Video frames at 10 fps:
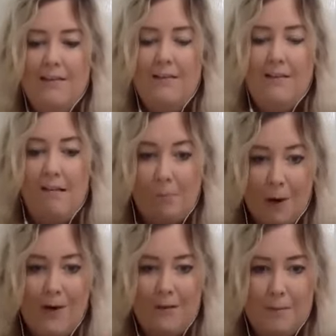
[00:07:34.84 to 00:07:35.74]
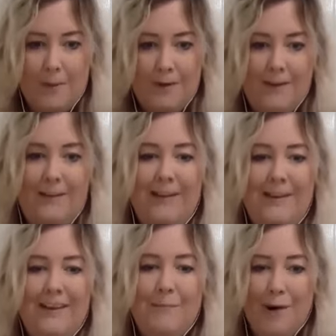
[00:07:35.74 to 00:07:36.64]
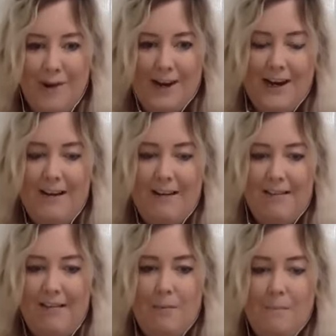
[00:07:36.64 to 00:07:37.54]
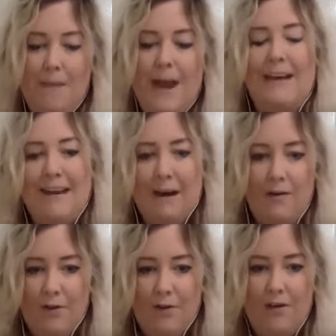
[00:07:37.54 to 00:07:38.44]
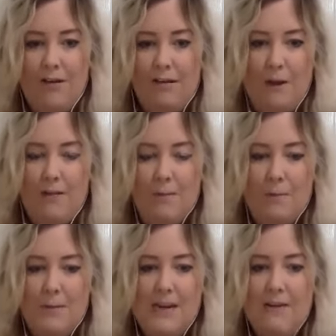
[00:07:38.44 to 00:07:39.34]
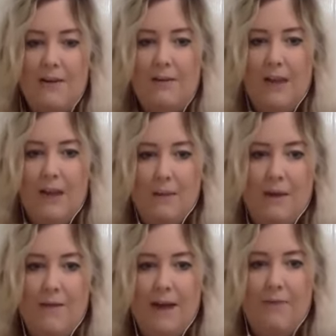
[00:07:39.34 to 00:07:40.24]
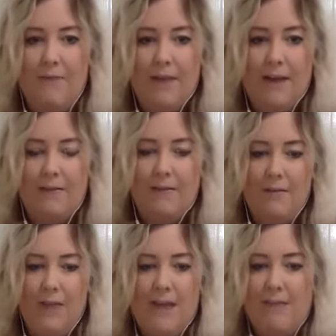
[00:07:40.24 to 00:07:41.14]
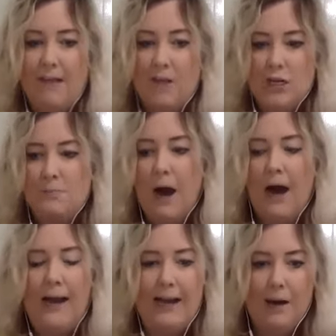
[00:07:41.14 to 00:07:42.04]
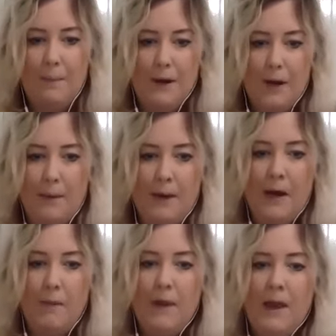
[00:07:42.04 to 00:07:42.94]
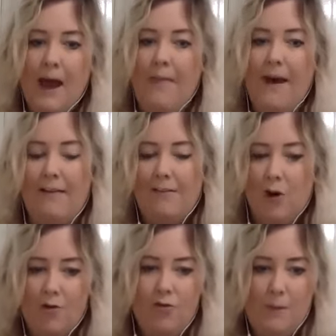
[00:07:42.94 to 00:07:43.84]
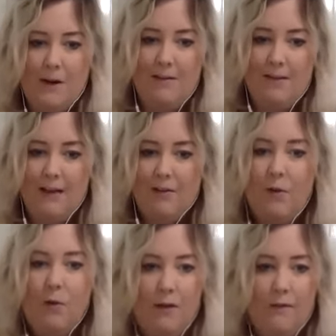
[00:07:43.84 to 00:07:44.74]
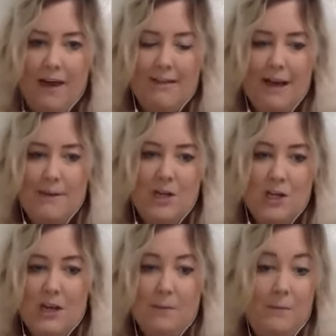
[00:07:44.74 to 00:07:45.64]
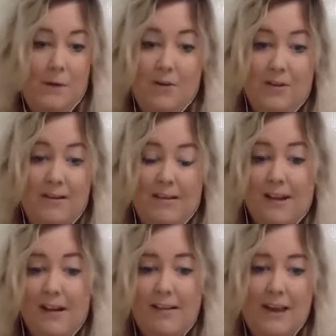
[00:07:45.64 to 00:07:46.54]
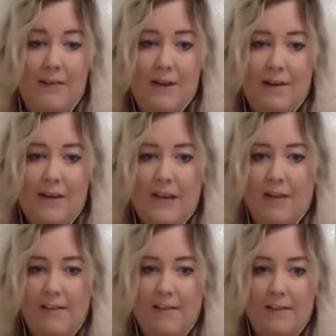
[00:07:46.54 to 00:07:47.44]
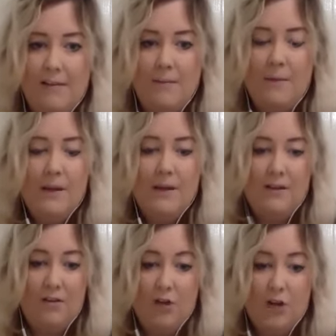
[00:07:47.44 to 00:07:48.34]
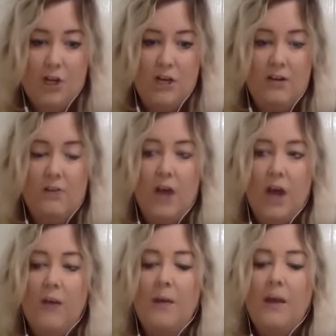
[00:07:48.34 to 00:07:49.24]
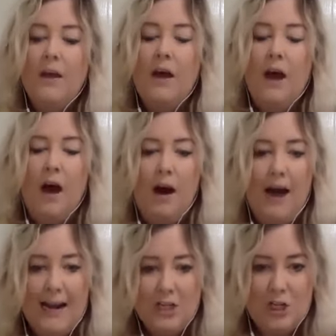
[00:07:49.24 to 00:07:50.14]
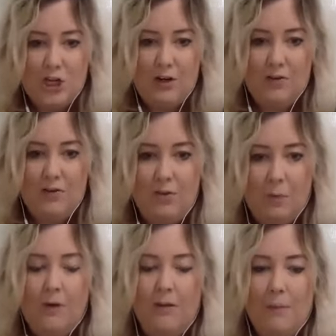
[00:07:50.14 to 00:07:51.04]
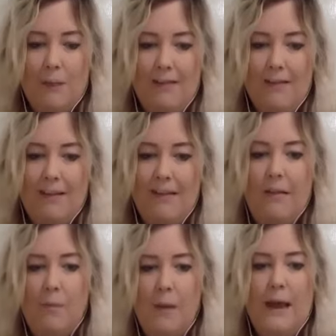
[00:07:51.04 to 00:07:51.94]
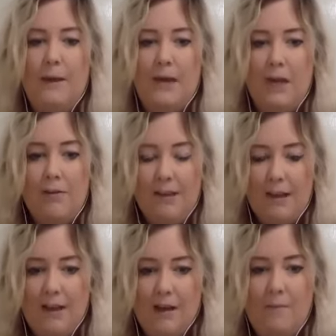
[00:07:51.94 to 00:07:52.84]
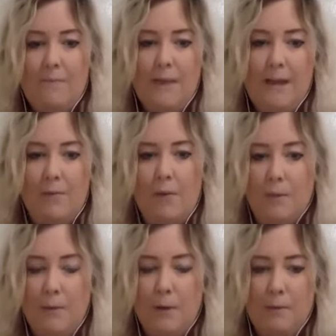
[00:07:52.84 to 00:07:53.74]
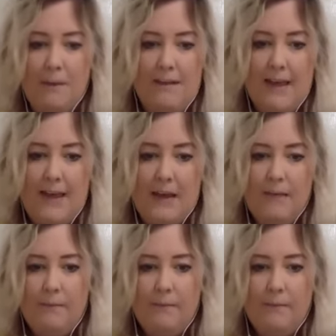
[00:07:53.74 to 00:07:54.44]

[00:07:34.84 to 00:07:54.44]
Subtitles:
disposable products made out of non-disposable materials that are going to be around for thousands of years. So that's just piling up and up and up, and that's contributing to all of that damage that you were just discussing around ecosystem destruction. So our attitude towards plastics and the way we're using them is what the problem is here.